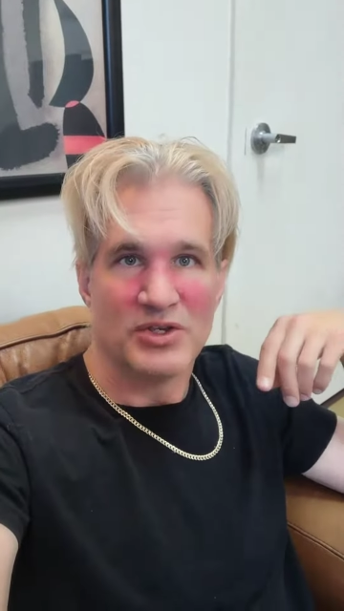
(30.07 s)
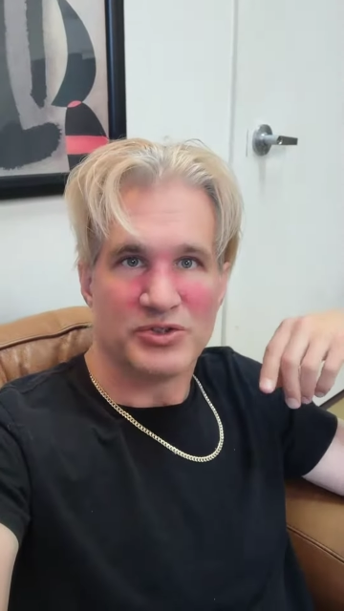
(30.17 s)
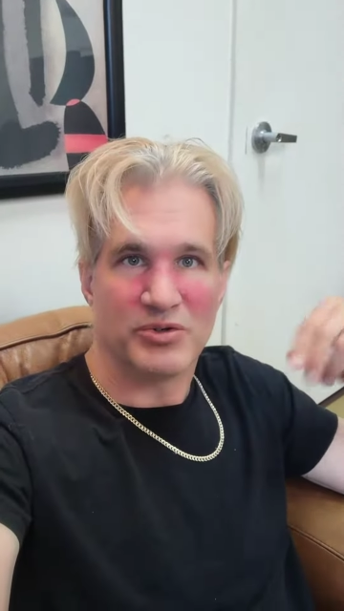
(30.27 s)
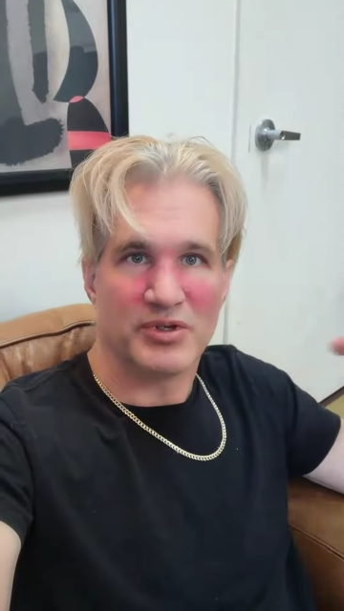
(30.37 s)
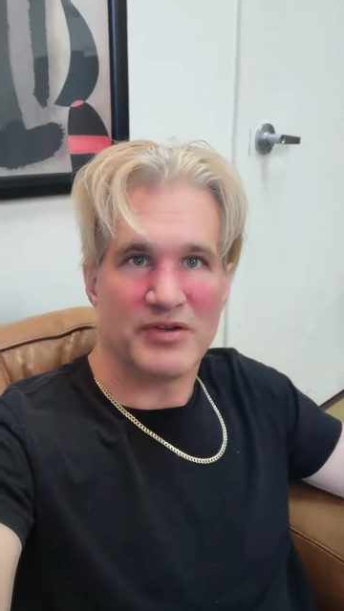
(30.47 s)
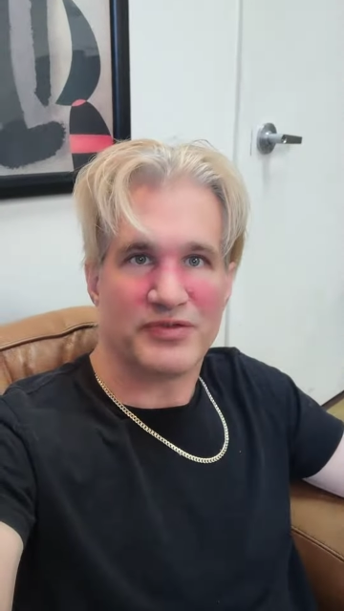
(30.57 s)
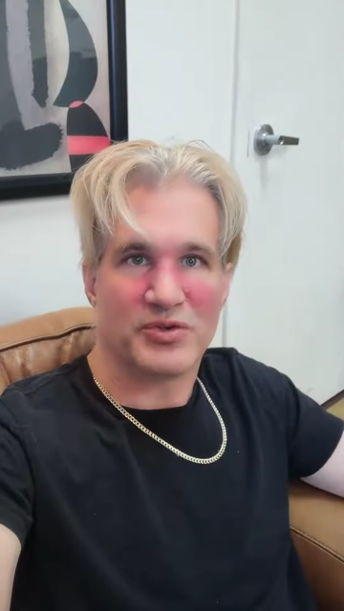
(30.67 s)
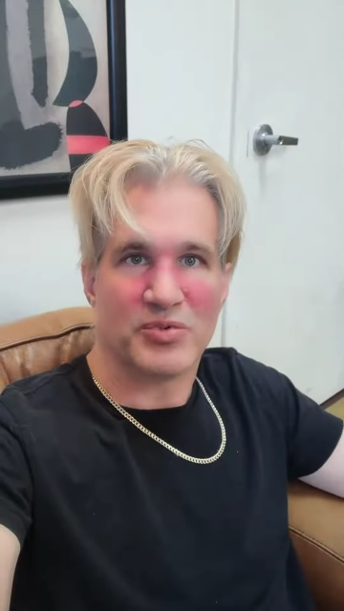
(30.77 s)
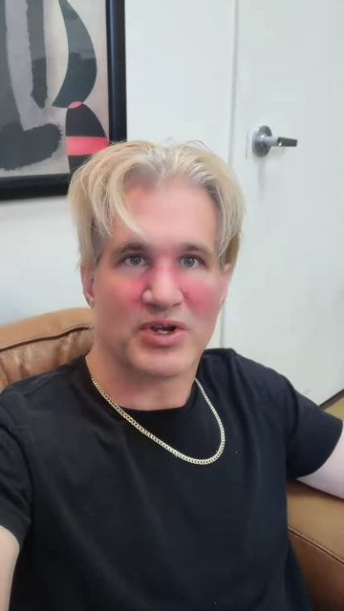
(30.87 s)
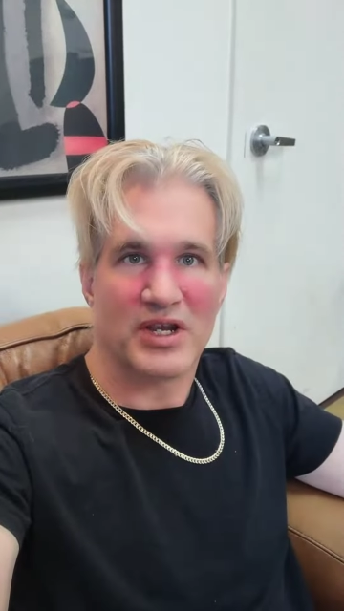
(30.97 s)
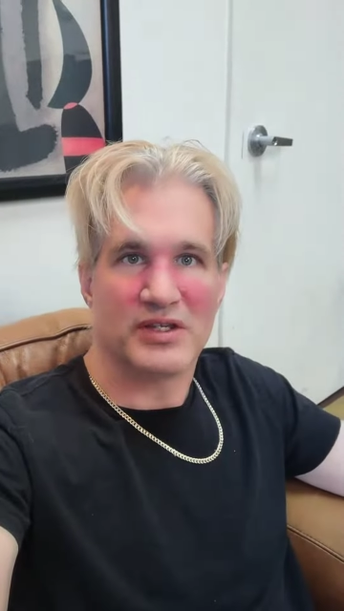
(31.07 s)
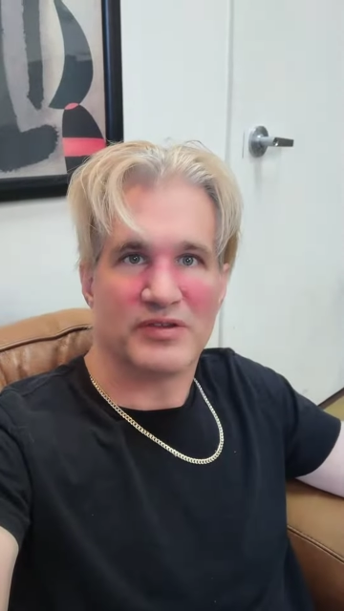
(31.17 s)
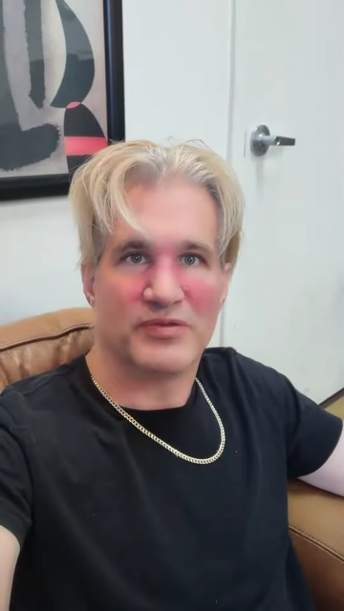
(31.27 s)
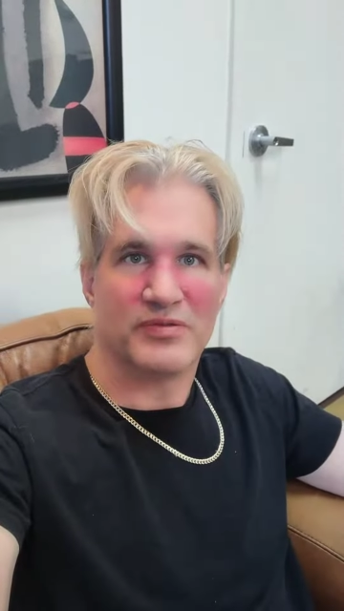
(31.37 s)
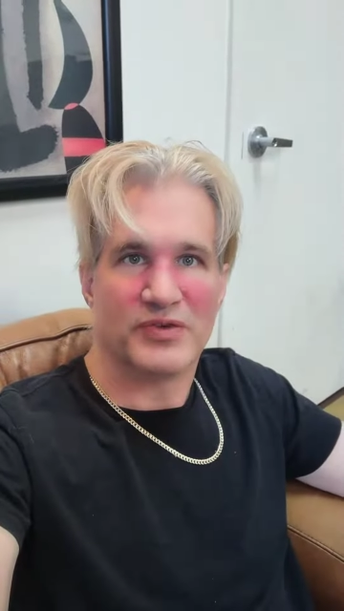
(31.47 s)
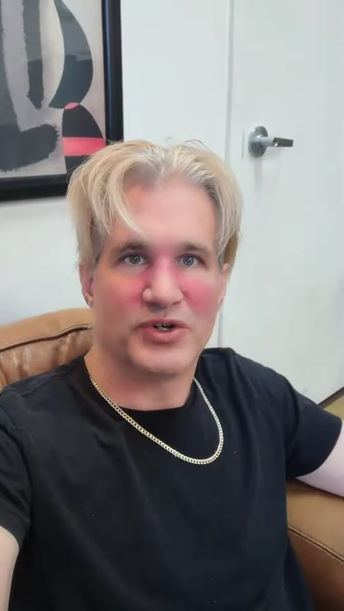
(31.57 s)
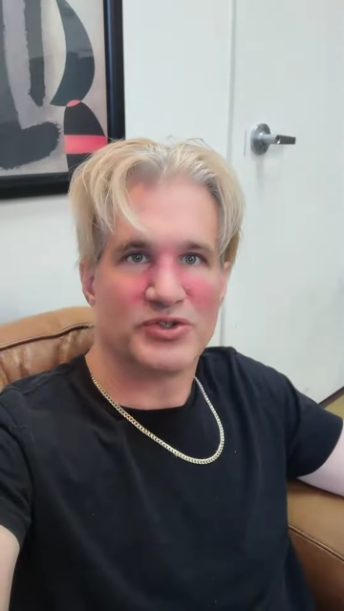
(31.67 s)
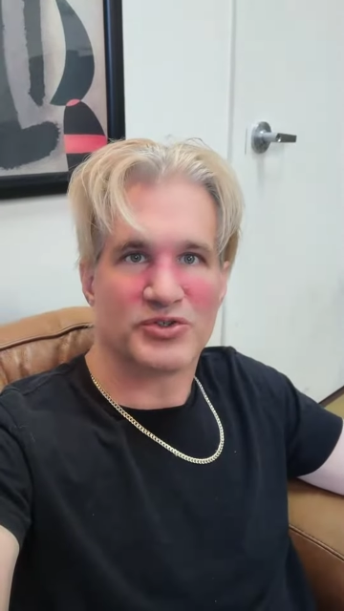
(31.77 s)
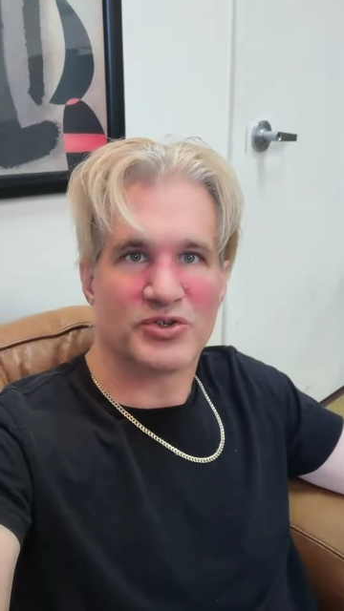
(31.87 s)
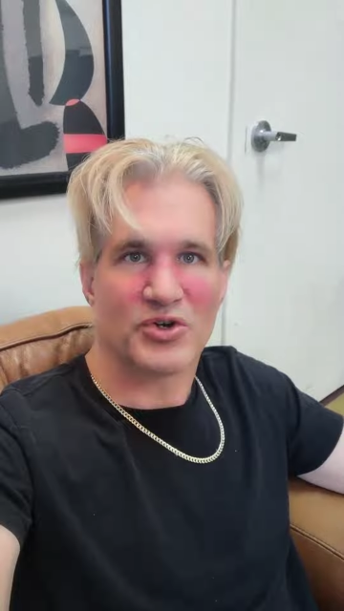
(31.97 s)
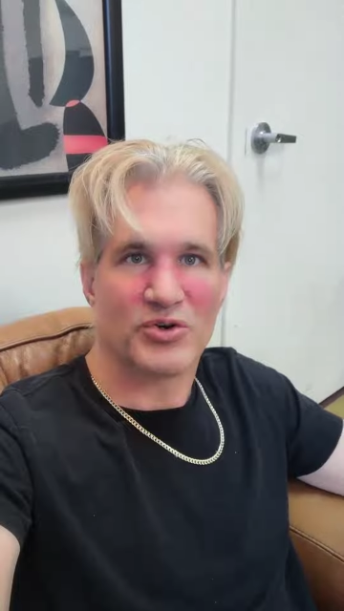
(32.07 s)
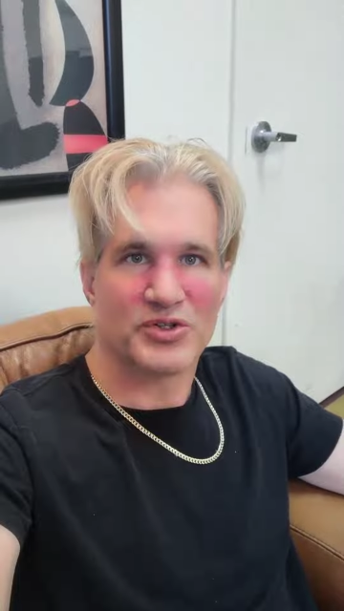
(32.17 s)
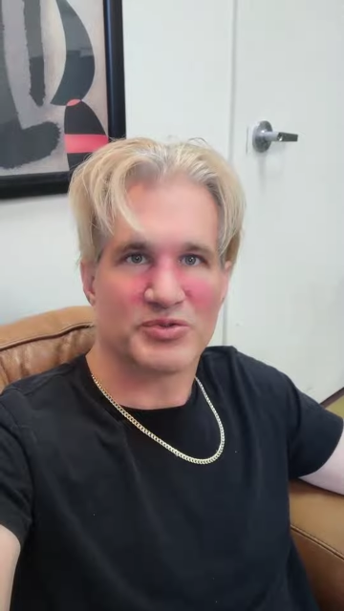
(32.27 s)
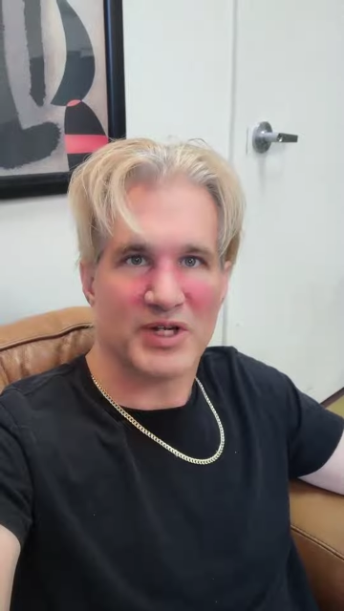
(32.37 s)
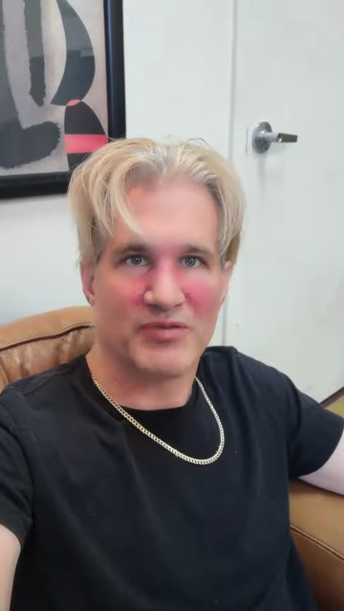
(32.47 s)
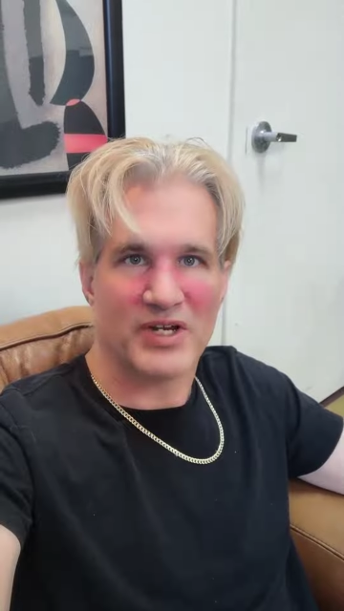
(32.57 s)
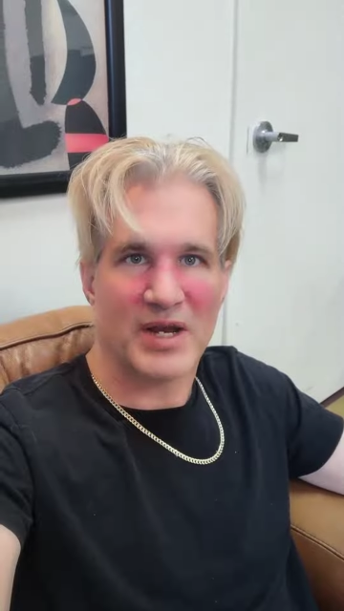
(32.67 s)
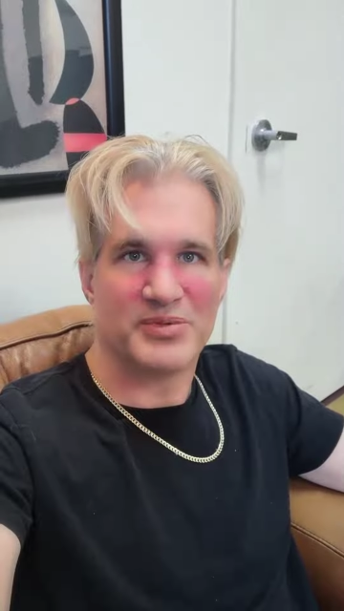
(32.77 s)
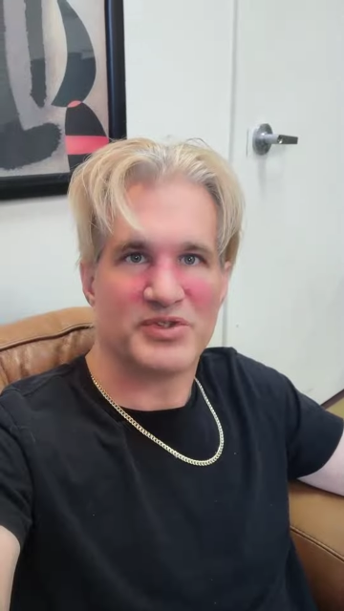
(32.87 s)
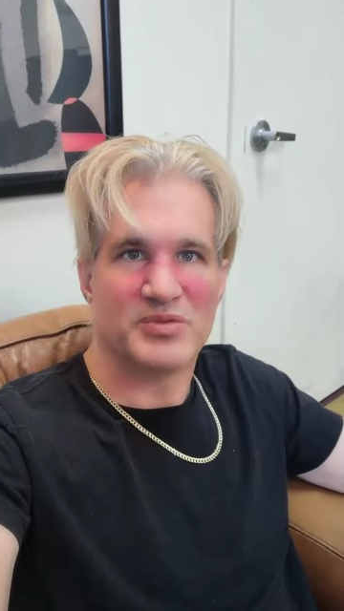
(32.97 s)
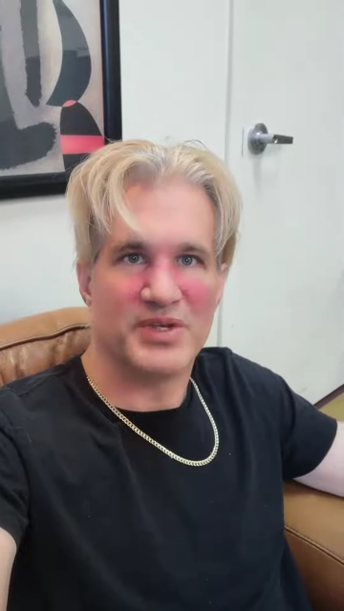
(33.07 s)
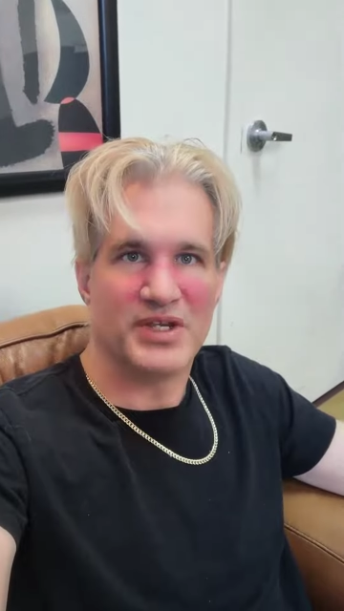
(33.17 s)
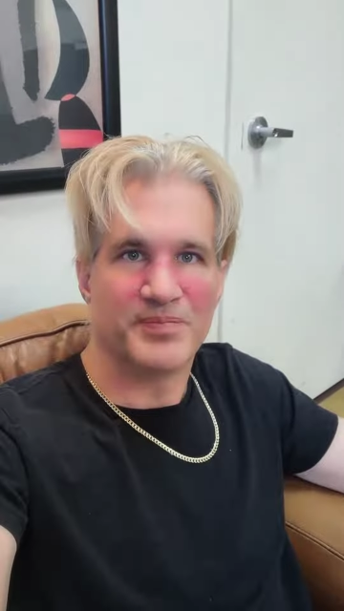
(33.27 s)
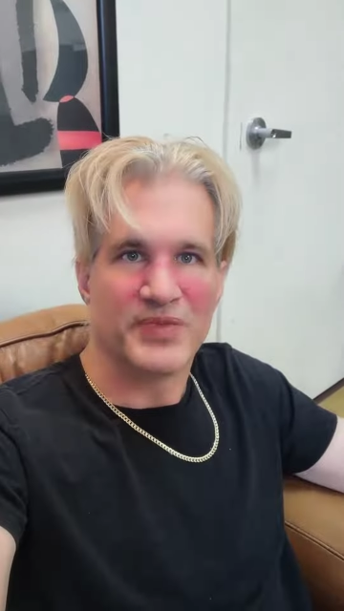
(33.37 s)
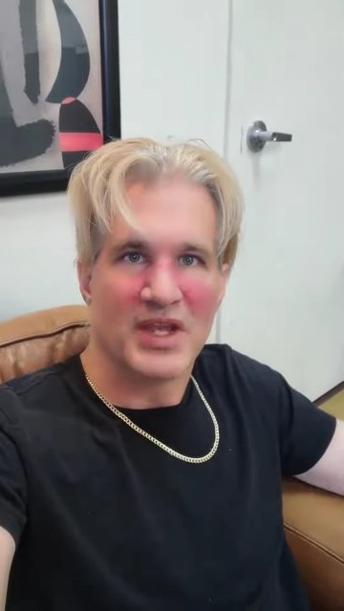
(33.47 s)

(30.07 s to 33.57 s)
So if you're working on the verse or the chorus, whatever it happens to be,